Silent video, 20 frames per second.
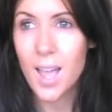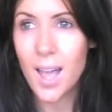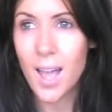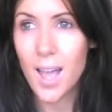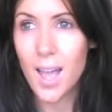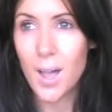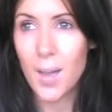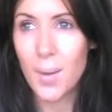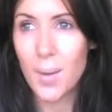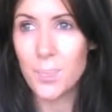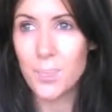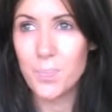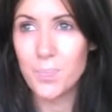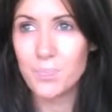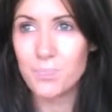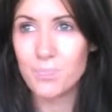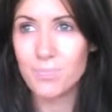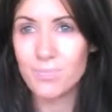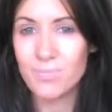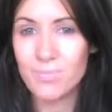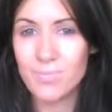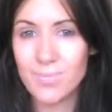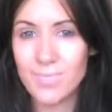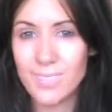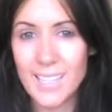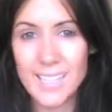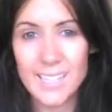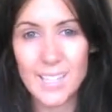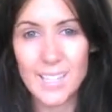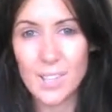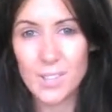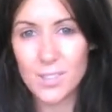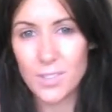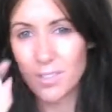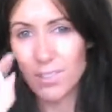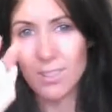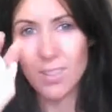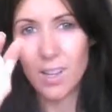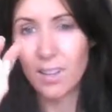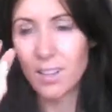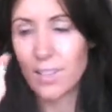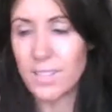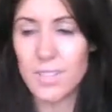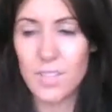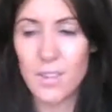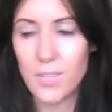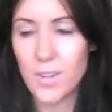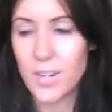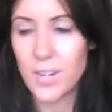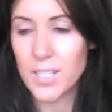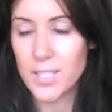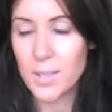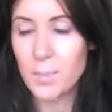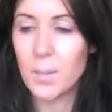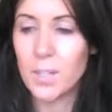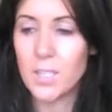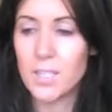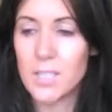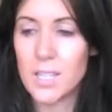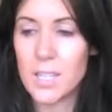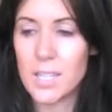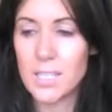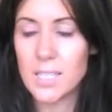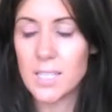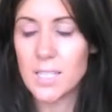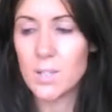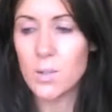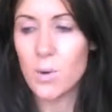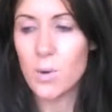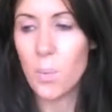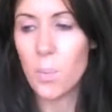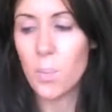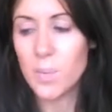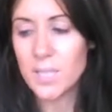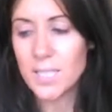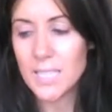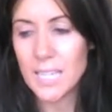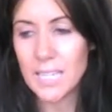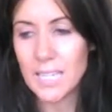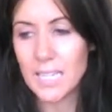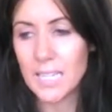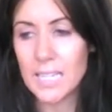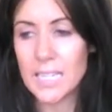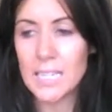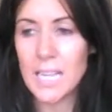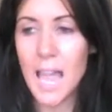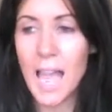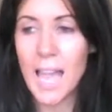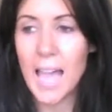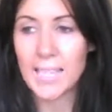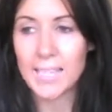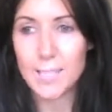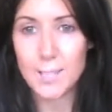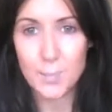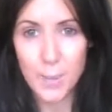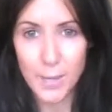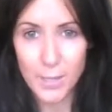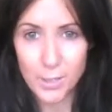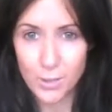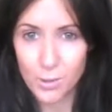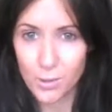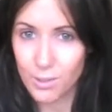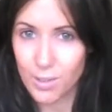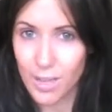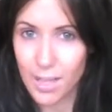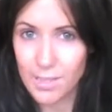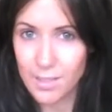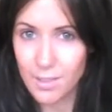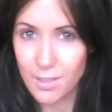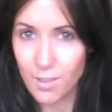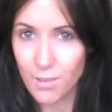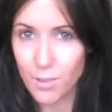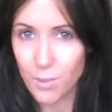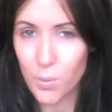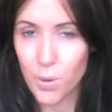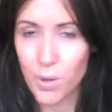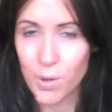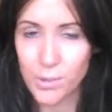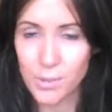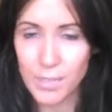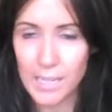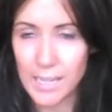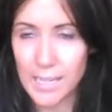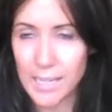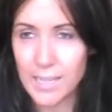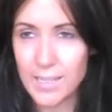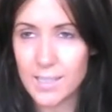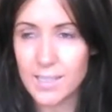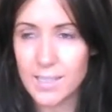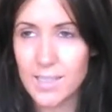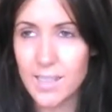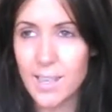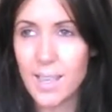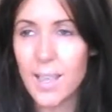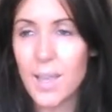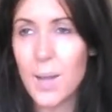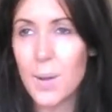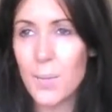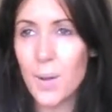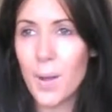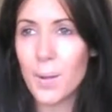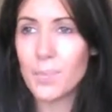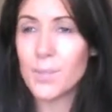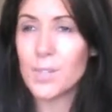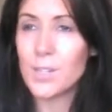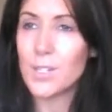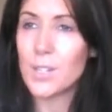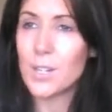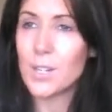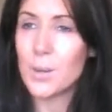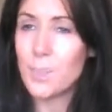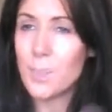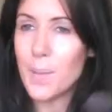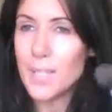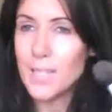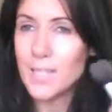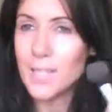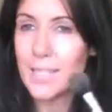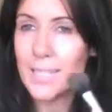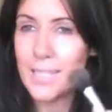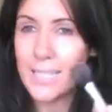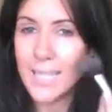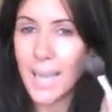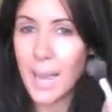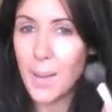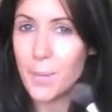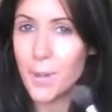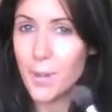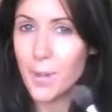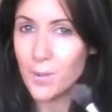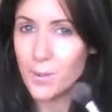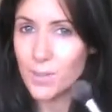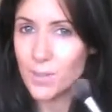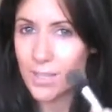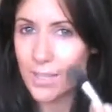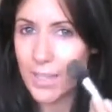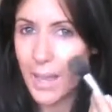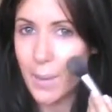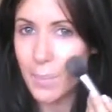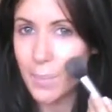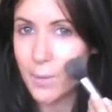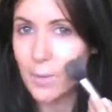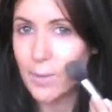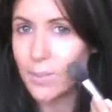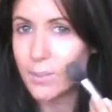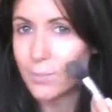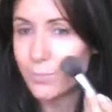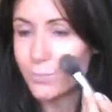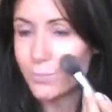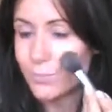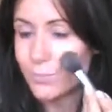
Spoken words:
There's loads of colours that are very similar to this. It's not particularly as special as Otherworldly is, but I'm just going to basically dab it onto the apple